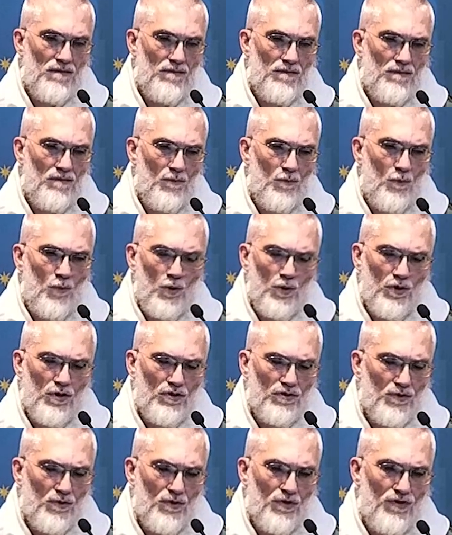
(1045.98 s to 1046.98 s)

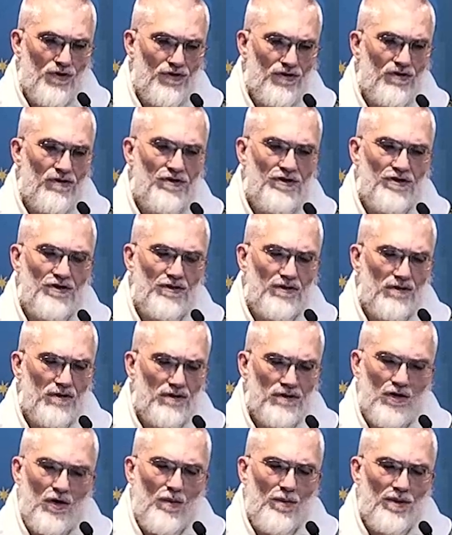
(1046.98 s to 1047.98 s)
world order,
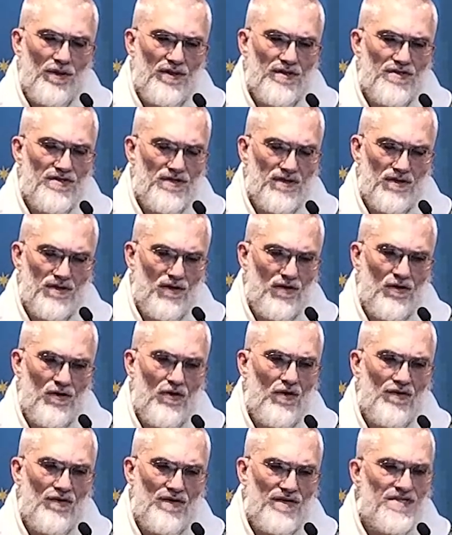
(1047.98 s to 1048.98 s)
globalist. They're
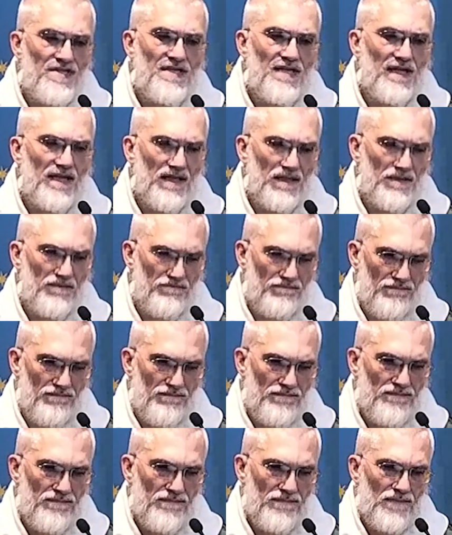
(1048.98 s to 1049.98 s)
all the same.
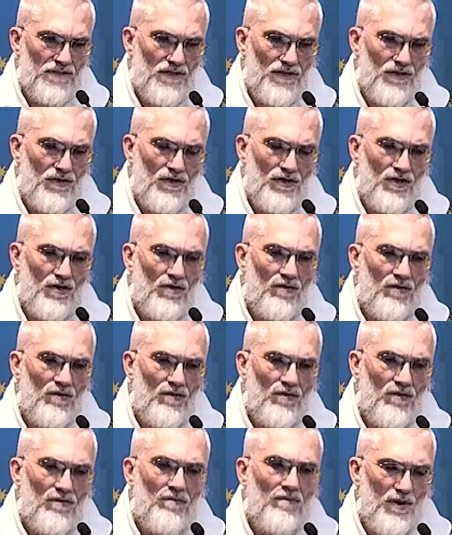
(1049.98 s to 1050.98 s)
They're
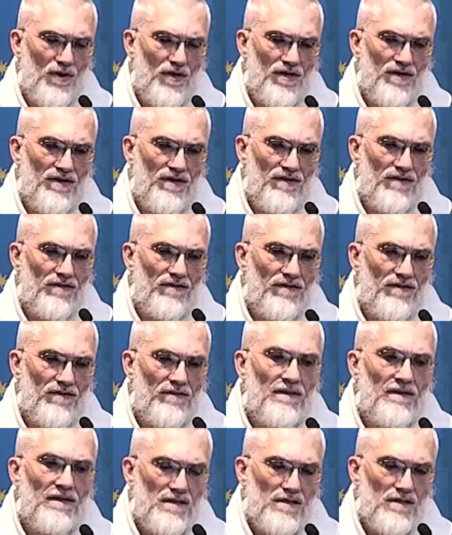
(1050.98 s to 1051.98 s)
all part of the
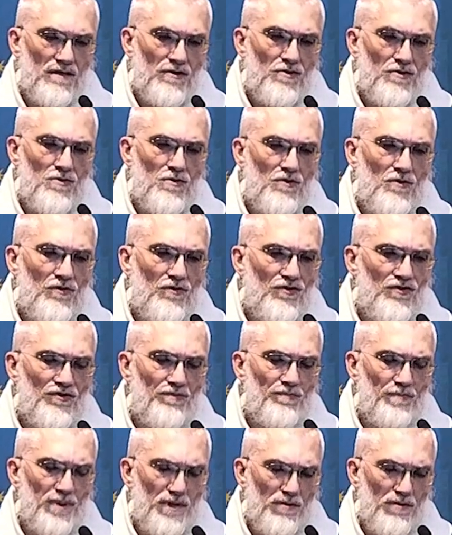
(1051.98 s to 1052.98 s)
new
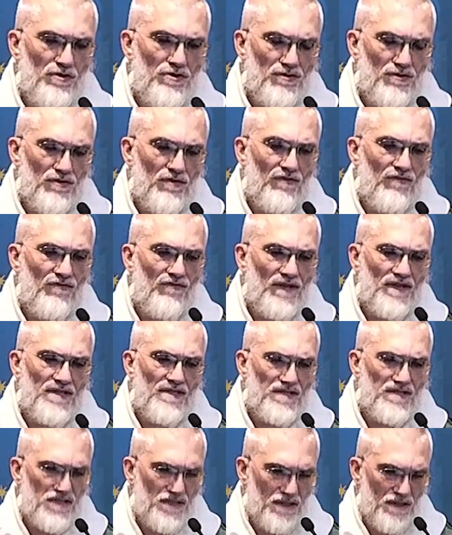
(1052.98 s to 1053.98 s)
spiritual
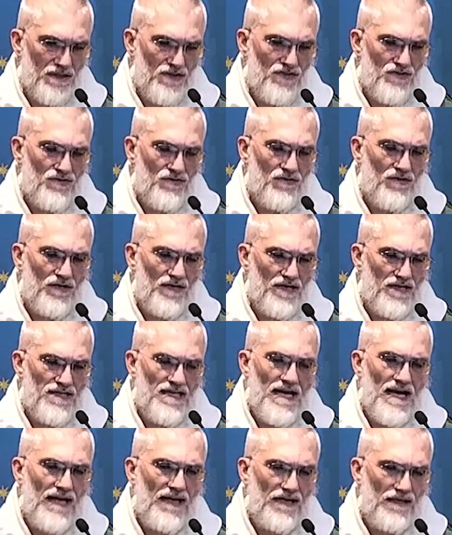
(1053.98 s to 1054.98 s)
Philistines who are
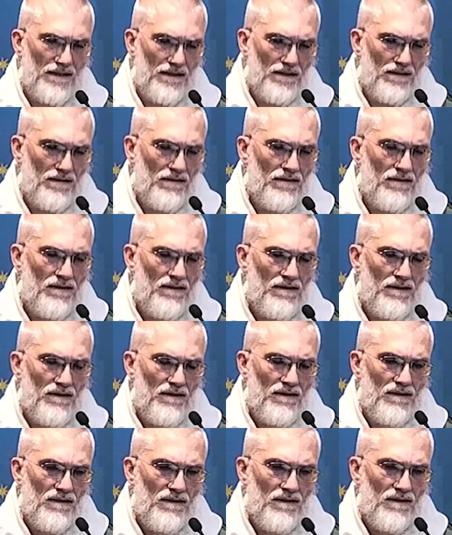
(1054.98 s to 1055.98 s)
attacking
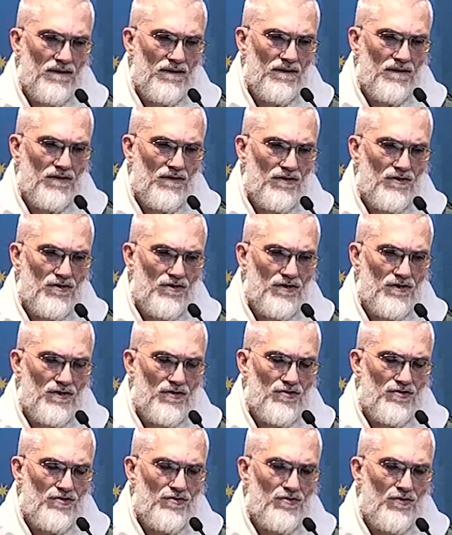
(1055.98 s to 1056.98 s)
the
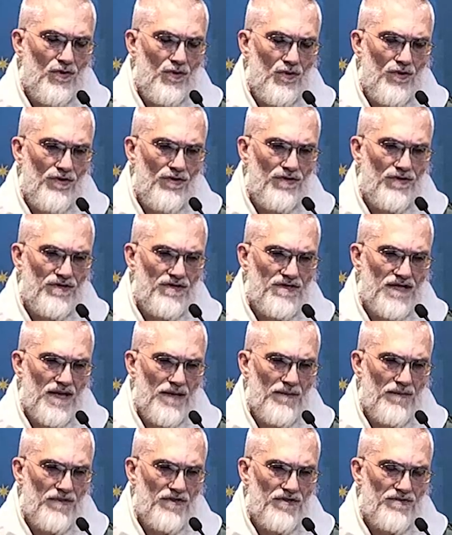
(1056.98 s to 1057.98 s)
true order
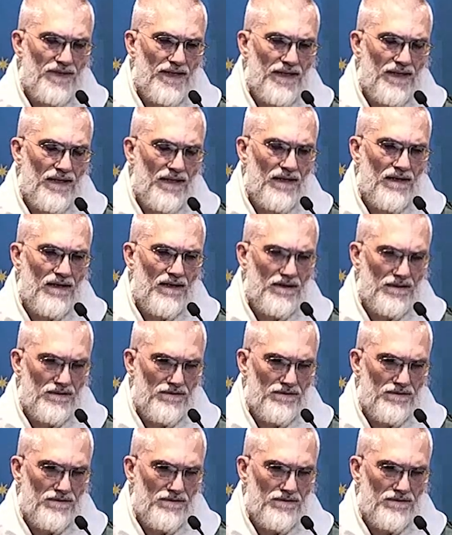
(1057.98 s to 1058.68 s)
established by God.